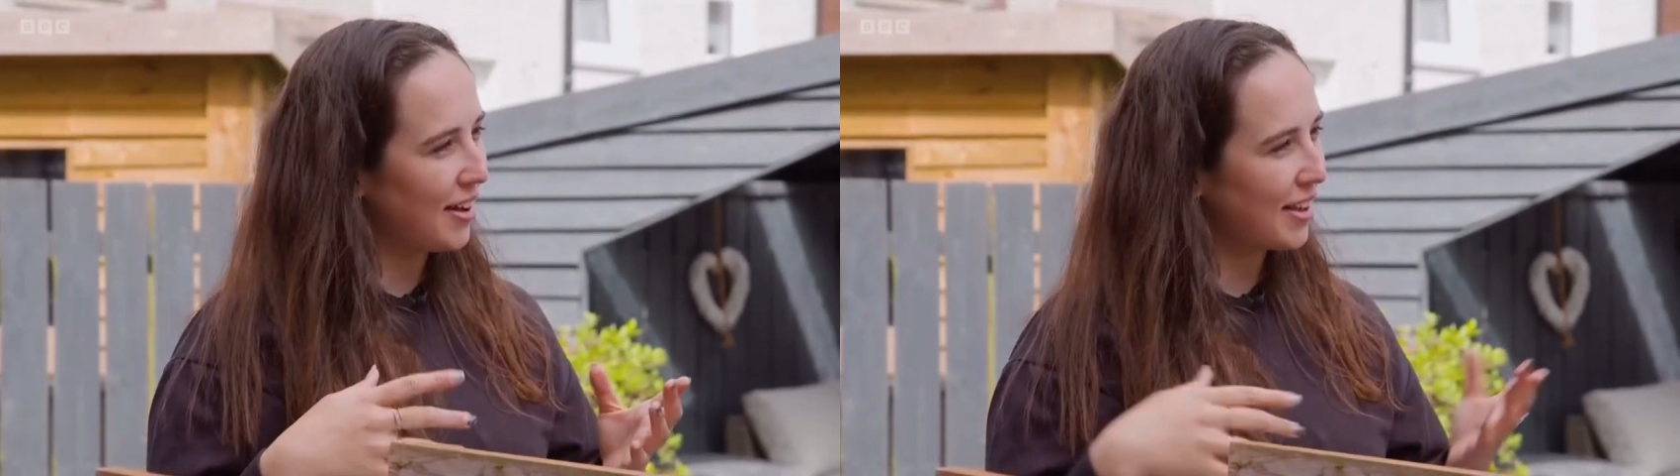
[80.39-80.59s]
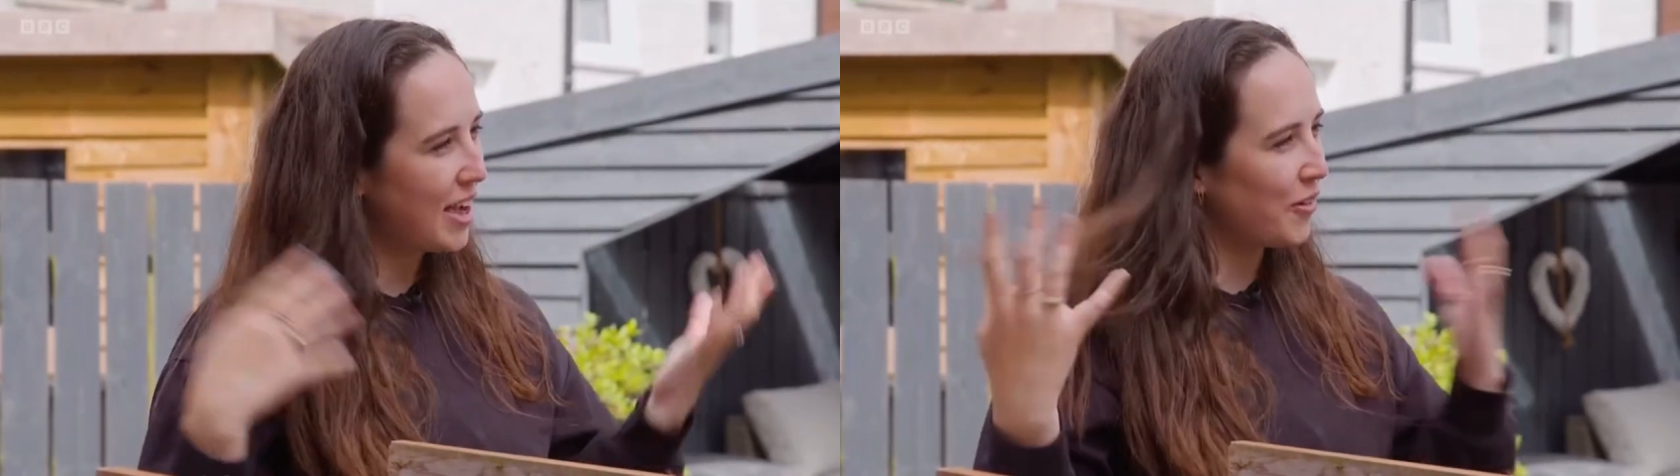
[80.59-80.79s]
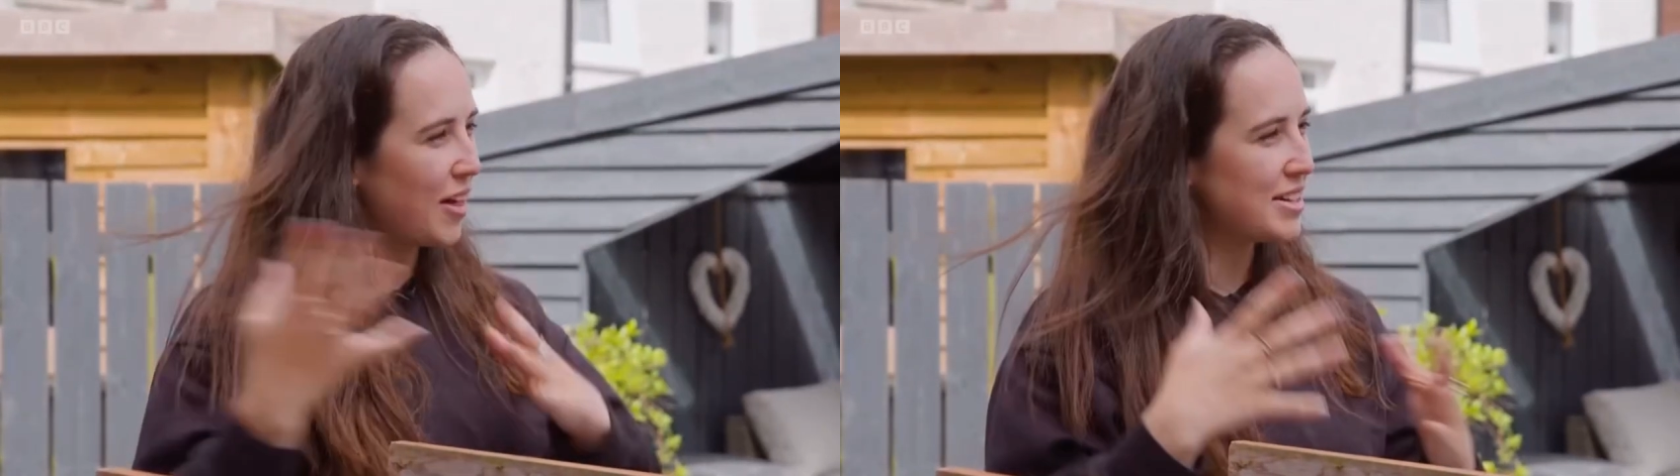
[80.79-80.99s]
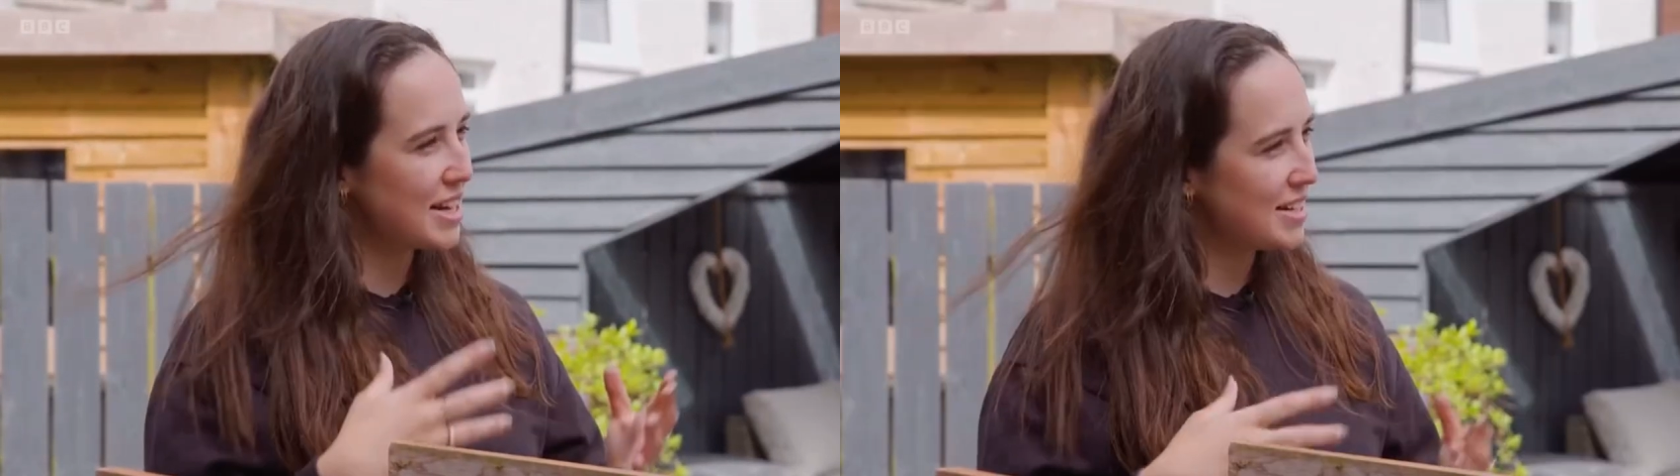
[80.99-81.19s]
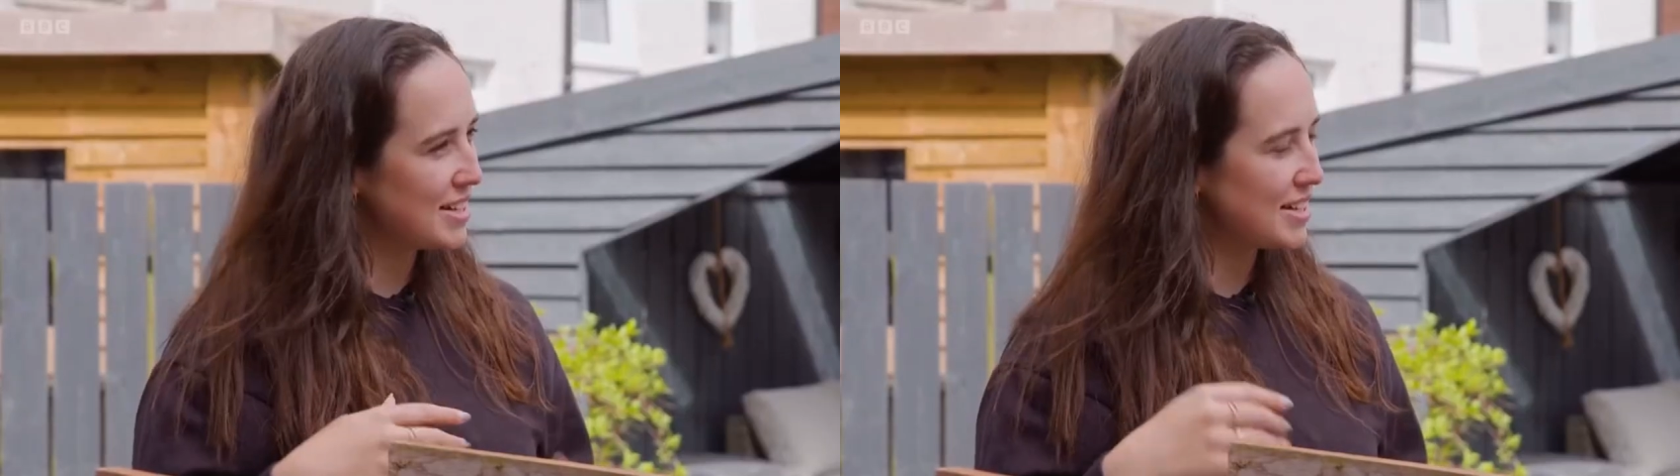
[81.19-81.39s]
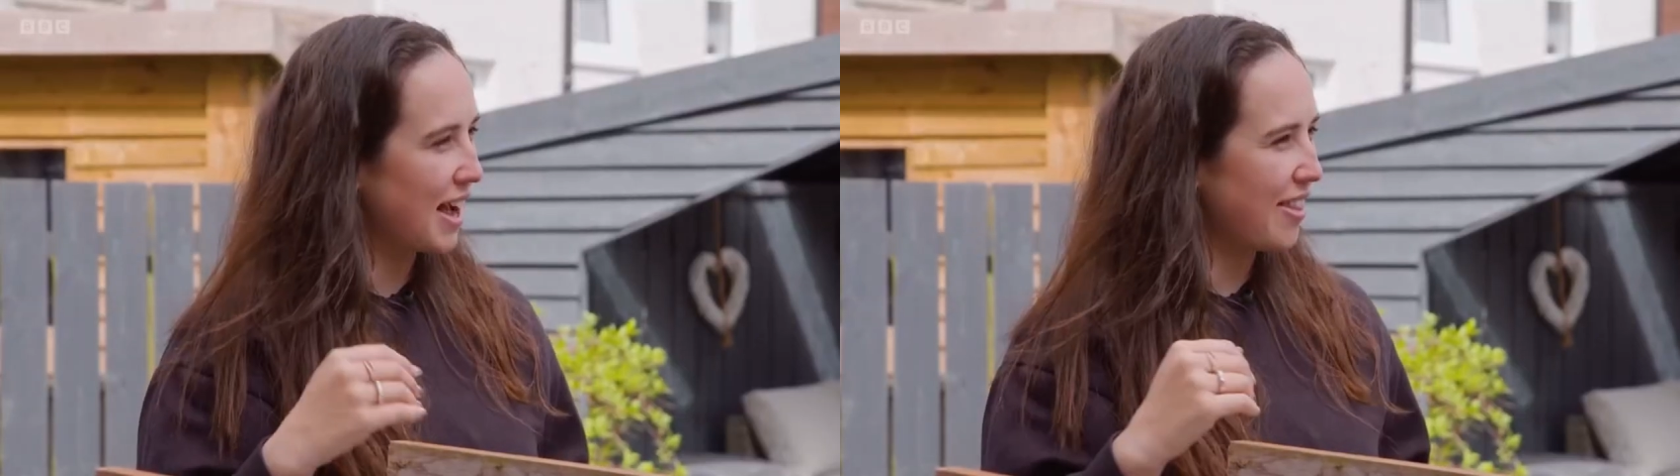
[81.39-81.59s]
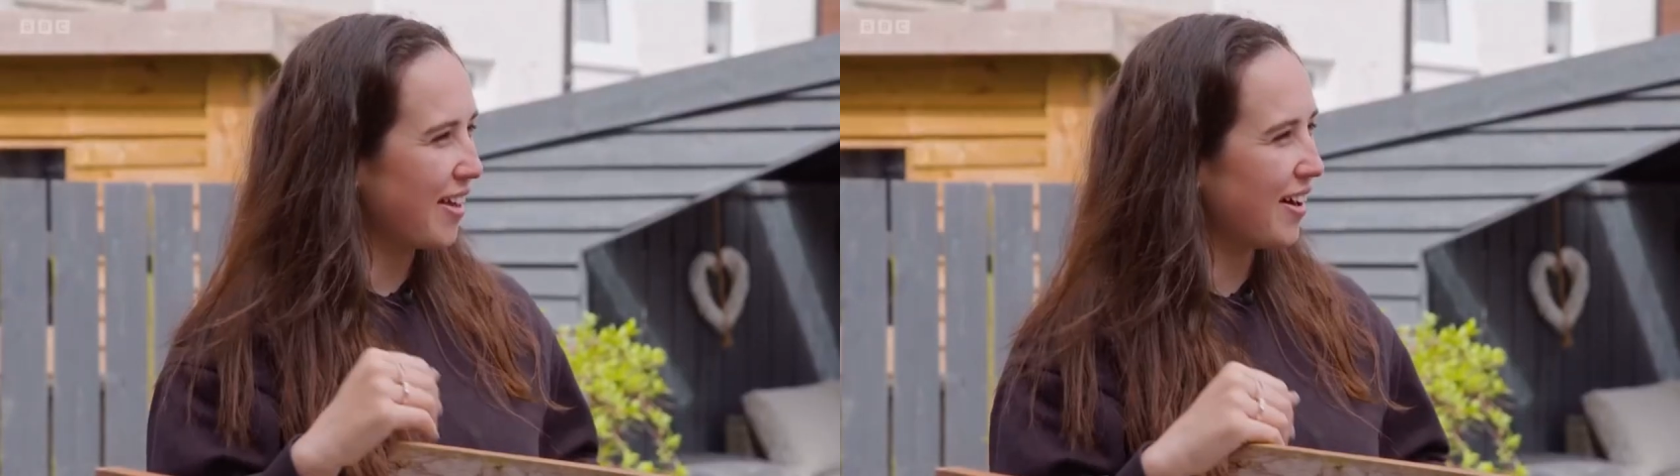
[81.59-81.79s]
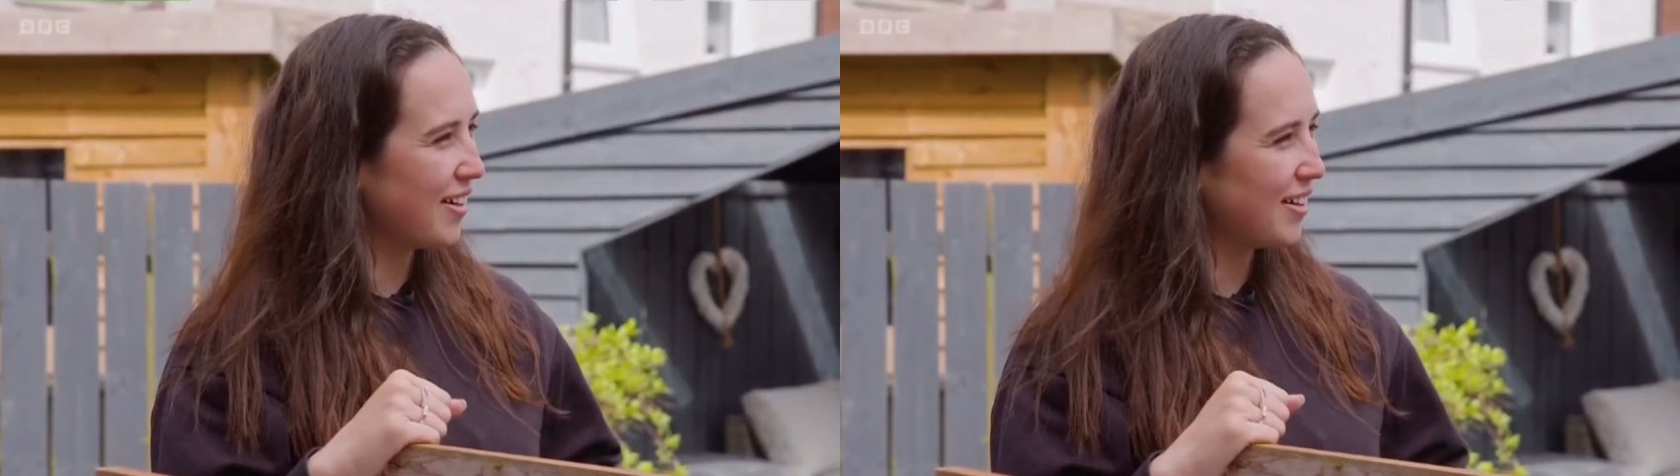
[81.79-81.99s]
getting all that data together.